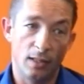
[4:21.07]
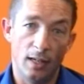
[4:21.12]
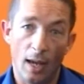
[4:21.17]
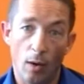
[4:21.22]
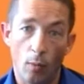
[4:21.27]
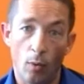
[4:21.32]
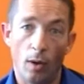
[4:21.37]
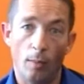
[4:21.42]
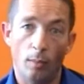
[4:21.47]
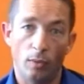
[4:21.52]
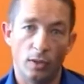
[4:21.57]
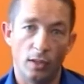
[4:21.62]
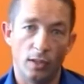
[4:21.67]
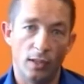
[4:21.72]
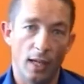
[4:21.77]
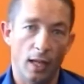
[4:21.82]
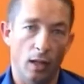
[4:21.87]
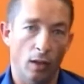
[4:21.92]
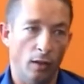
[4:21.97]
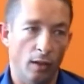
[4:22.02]
and now we're able to
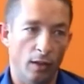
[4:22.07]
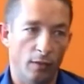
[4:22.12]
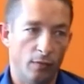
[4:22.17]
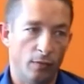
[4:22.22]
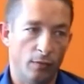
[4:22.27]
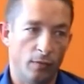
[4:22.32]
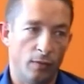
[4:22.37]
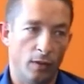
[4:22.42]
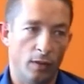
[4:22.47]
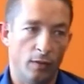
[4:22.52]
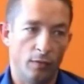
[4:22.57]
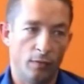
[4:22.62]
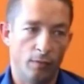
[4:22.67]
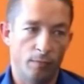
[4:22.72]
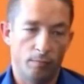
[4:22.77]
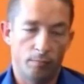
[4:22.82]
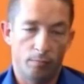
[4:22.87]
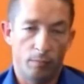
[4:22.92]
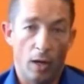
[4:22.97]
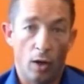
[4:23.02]
tell if
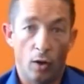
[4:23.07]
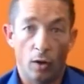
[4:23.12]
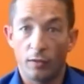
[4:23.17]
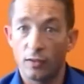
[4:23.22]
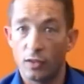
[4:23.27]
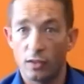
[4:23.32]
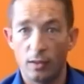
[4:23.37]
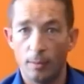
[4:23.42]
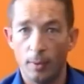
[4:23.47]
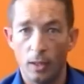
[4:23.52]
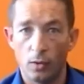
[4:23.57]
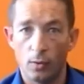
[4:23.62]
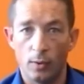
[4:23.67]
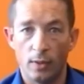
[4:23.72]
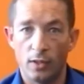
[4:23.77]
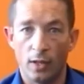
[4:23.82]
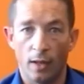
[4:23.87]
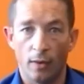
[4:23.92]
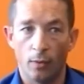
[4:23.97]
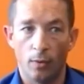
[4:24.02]
paragraphs are similar
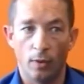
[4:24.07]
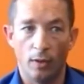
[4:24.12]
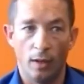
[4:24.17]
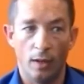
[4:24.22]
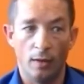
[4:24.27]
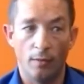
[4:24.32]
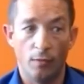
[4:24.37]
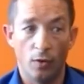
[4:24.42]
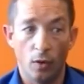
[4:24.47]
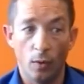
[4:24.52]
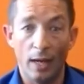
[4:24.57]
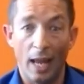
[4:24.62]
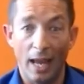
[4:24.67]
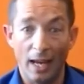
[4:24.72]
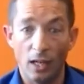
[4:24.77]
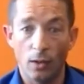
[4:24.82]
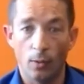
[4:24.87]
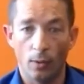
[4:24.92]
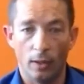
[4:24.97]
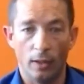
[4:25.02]
to each other, and very
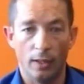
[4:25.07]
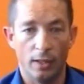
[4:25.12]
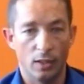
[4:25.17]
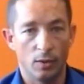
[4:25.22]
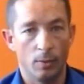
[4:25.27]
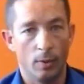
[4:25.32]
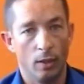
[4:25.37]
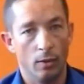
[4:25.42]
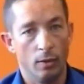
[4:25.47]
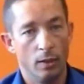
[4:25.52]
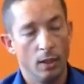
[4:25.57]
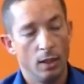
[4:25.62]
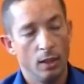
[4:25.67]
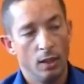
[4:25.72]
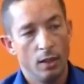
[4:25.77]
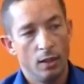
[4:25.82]
accurately as well.